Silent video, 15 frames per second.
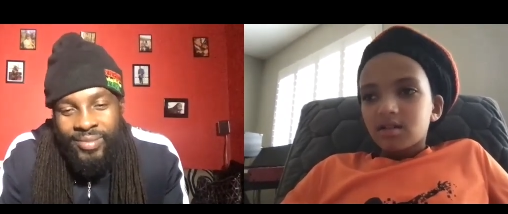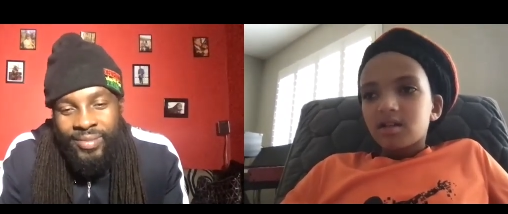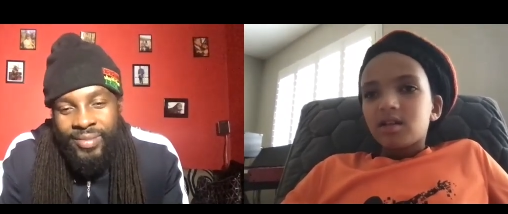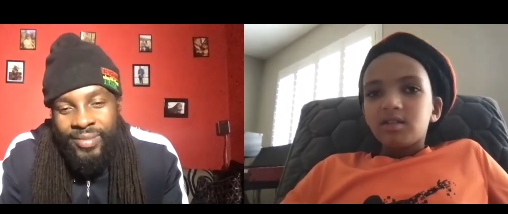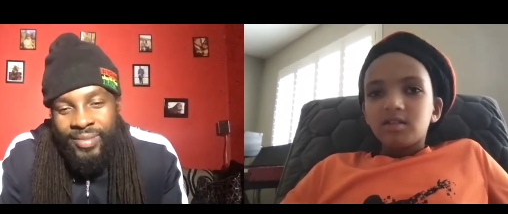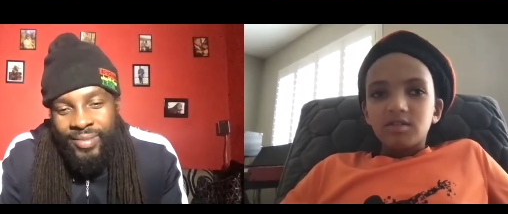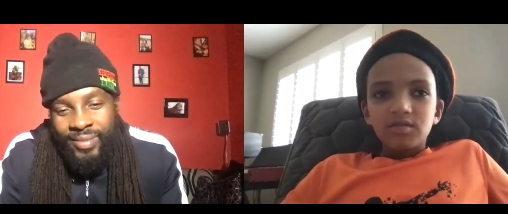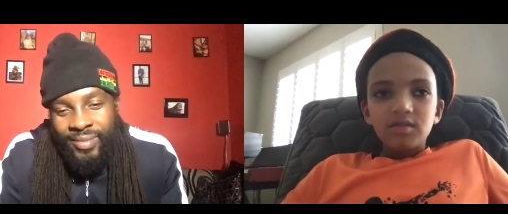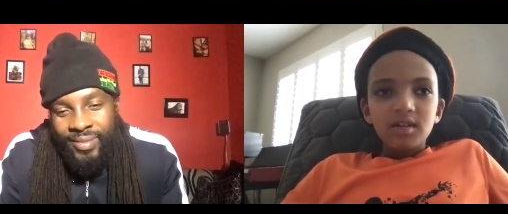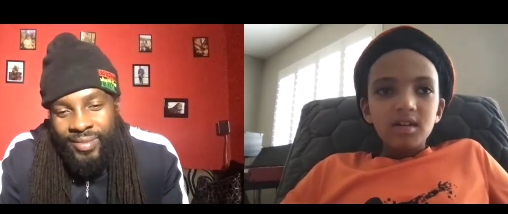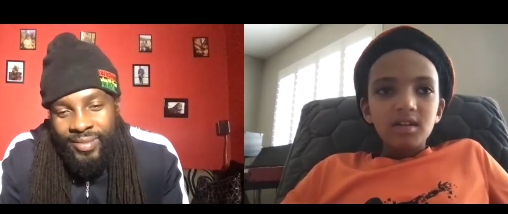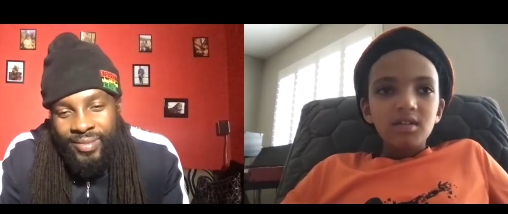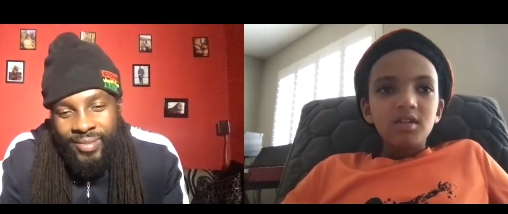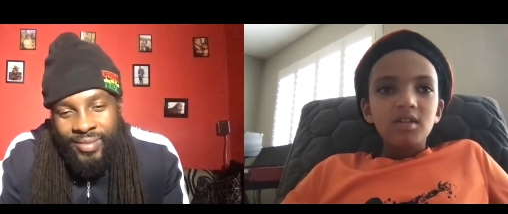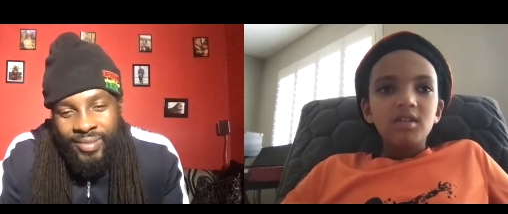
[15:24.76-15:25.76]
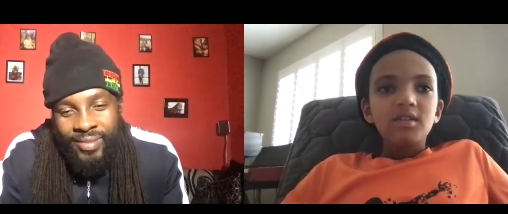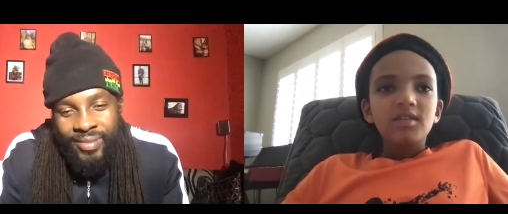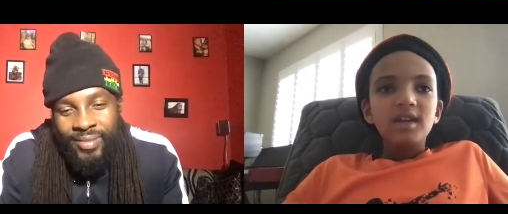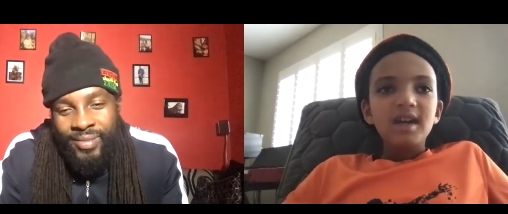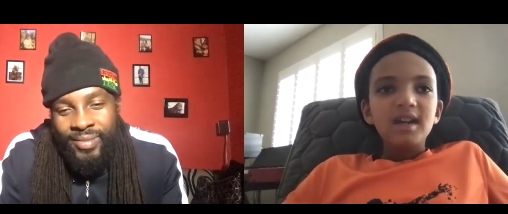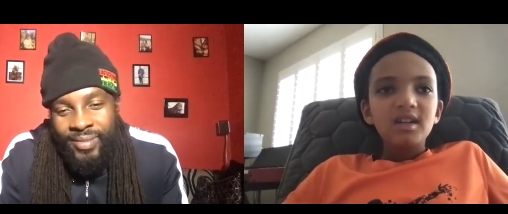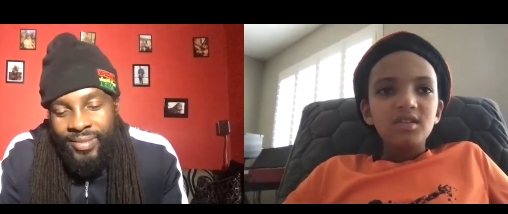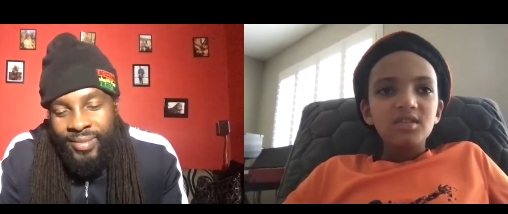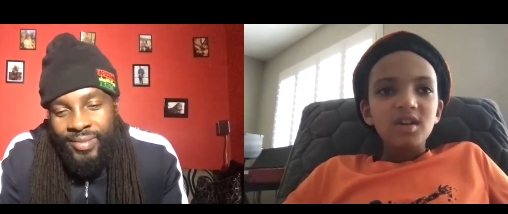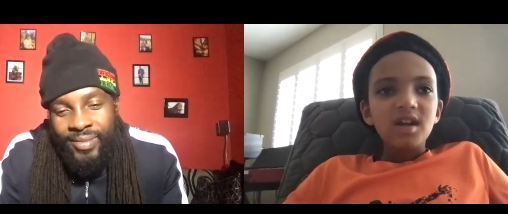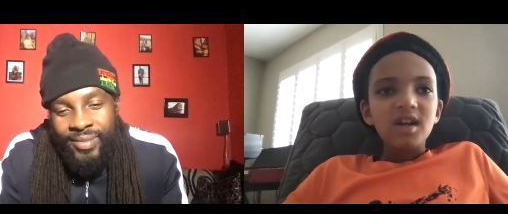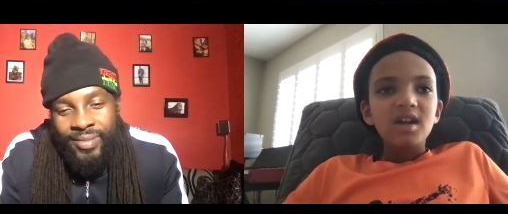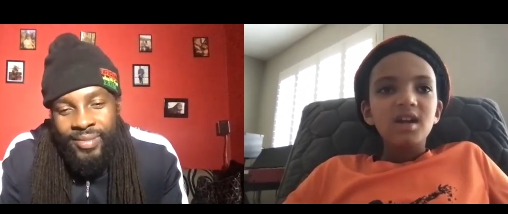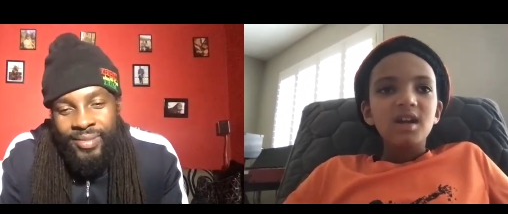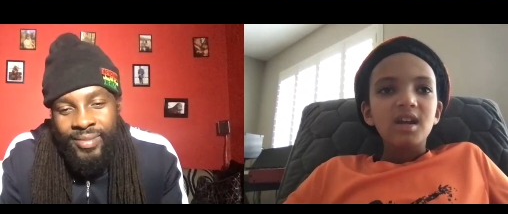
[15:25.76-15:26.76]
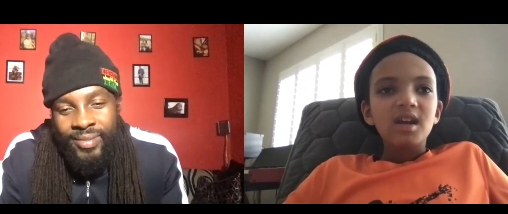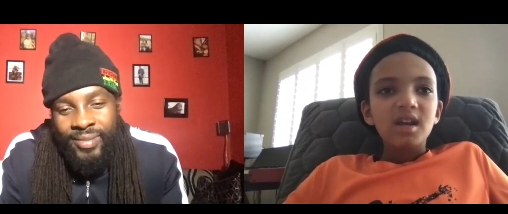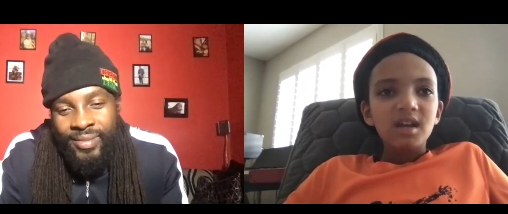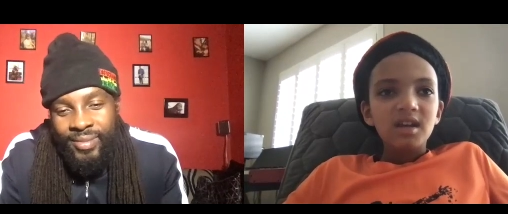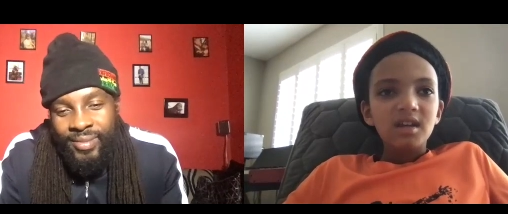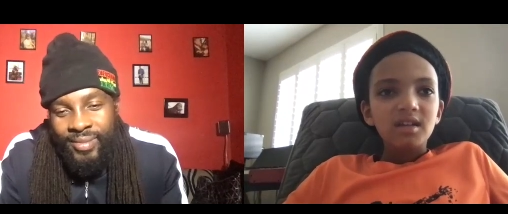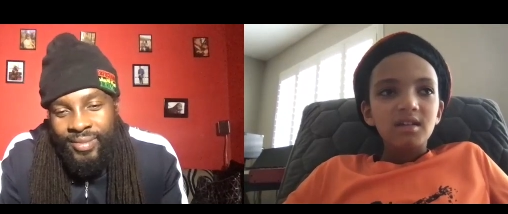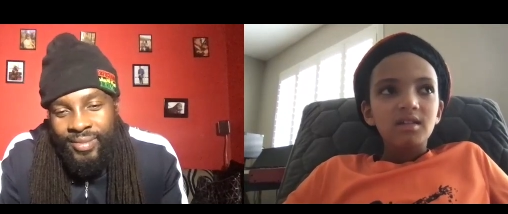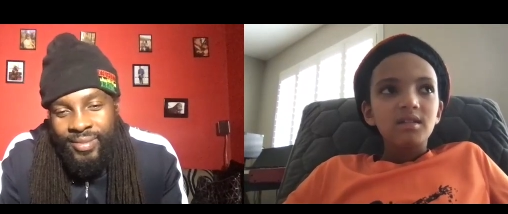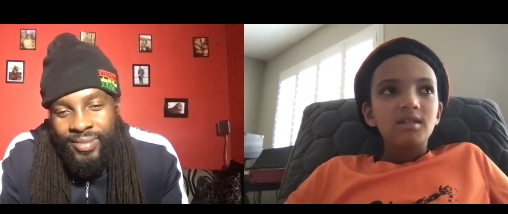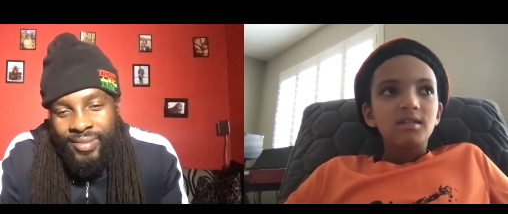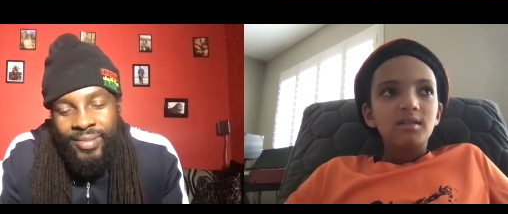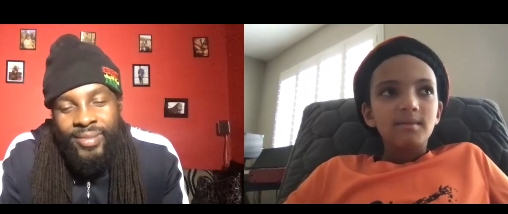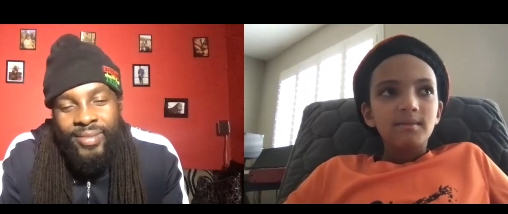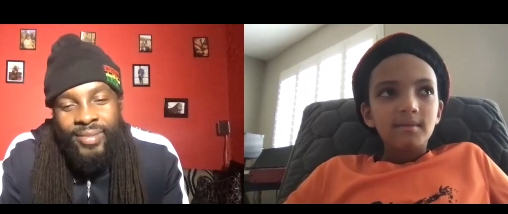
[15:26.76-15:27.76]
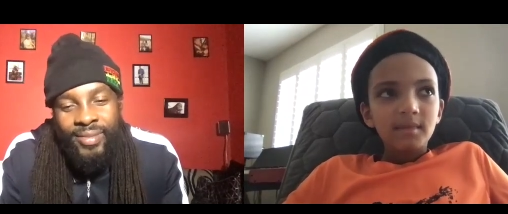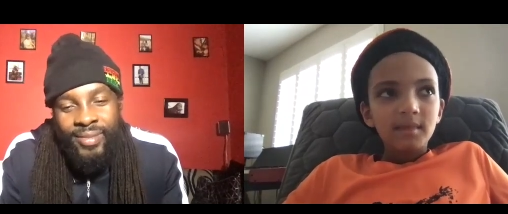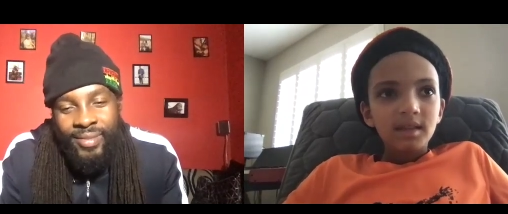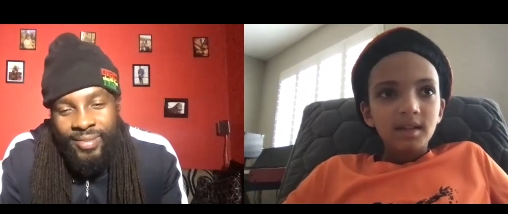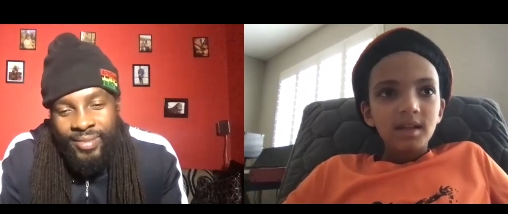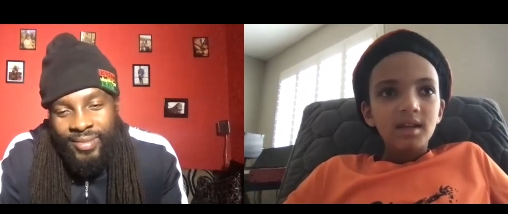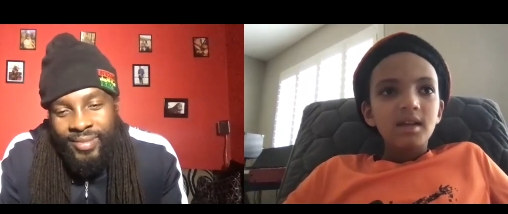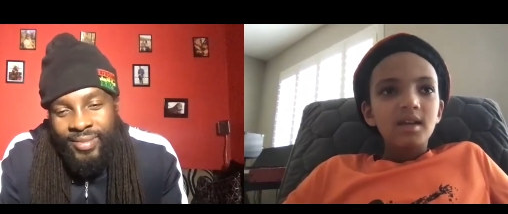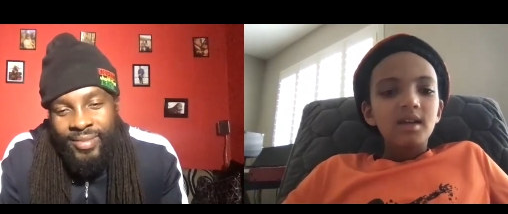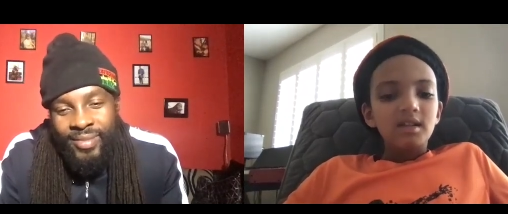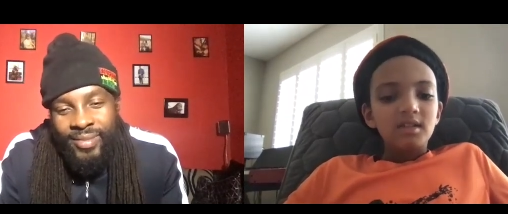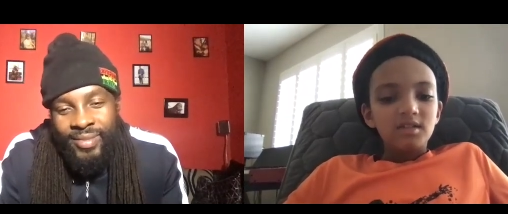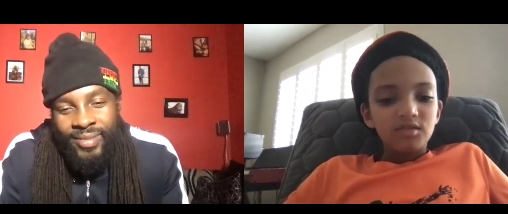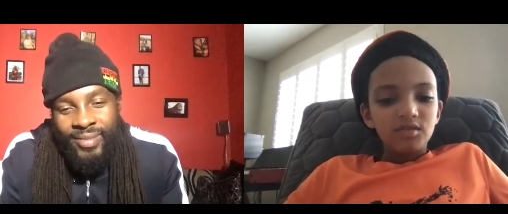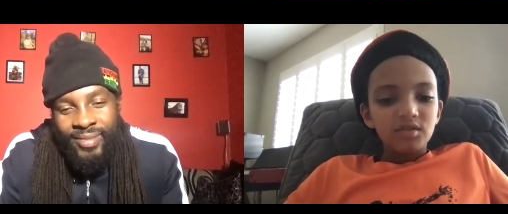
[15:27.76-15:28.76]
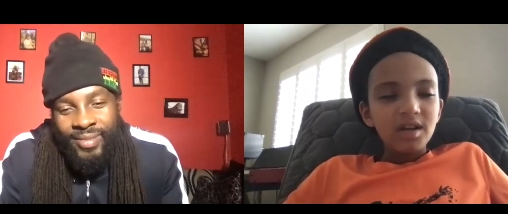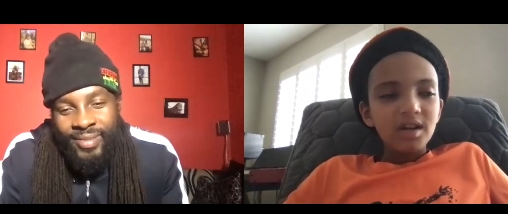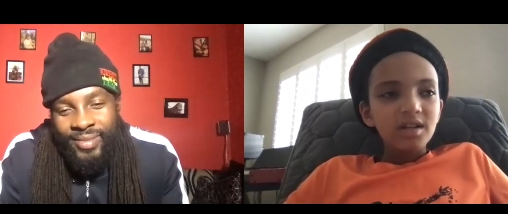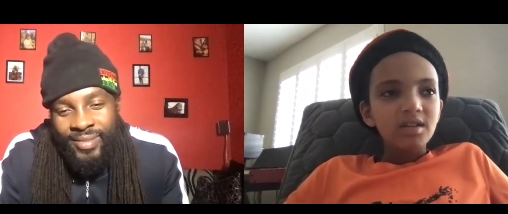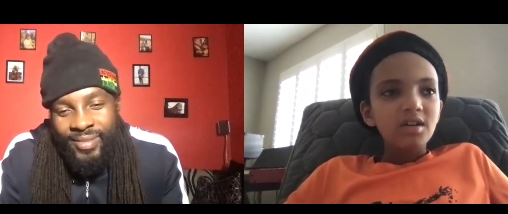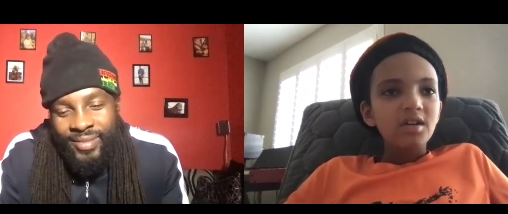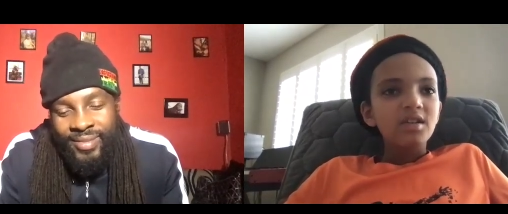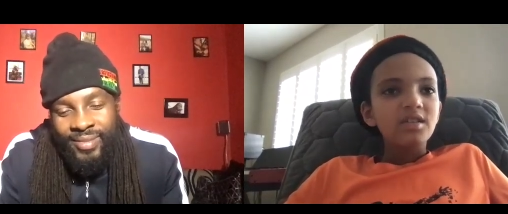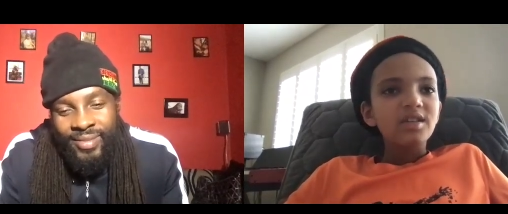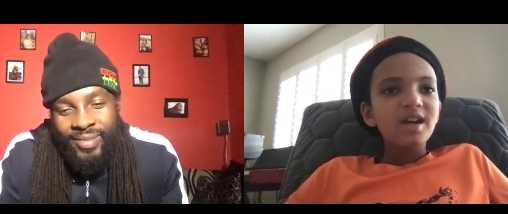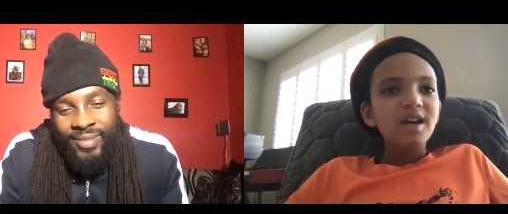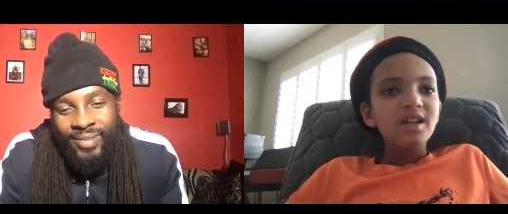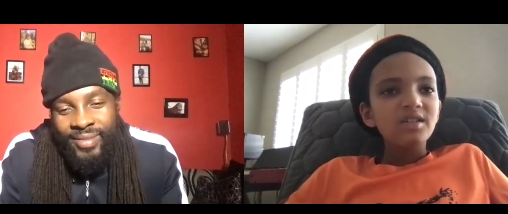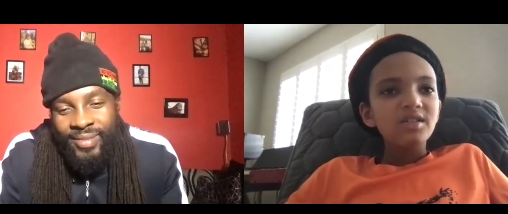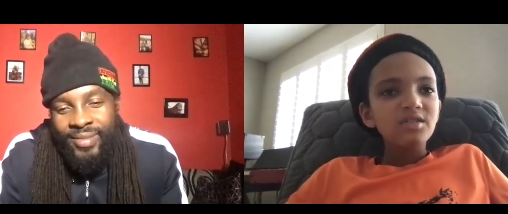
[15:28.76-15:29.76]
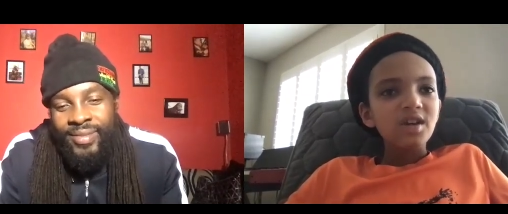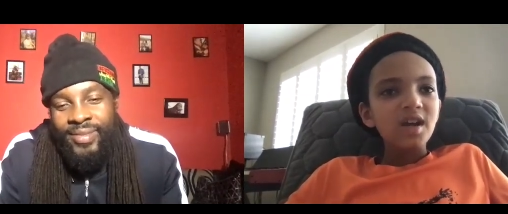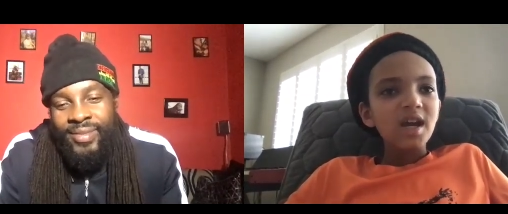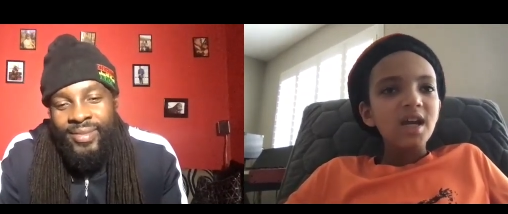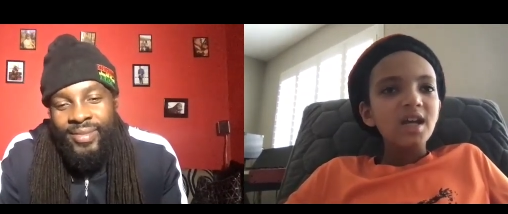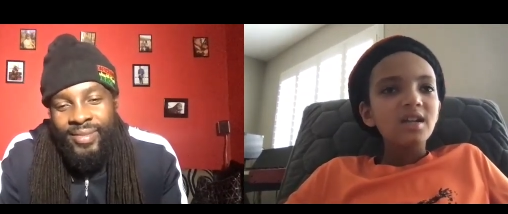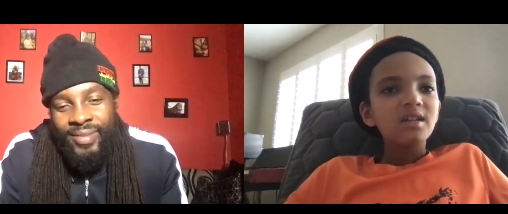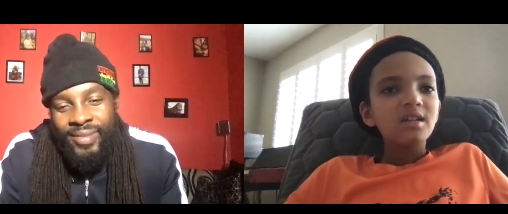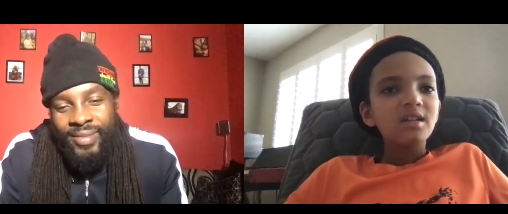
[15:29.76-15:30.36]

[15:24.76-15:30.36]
Speaker 1: It's dreader than dread. It's dreader than dread.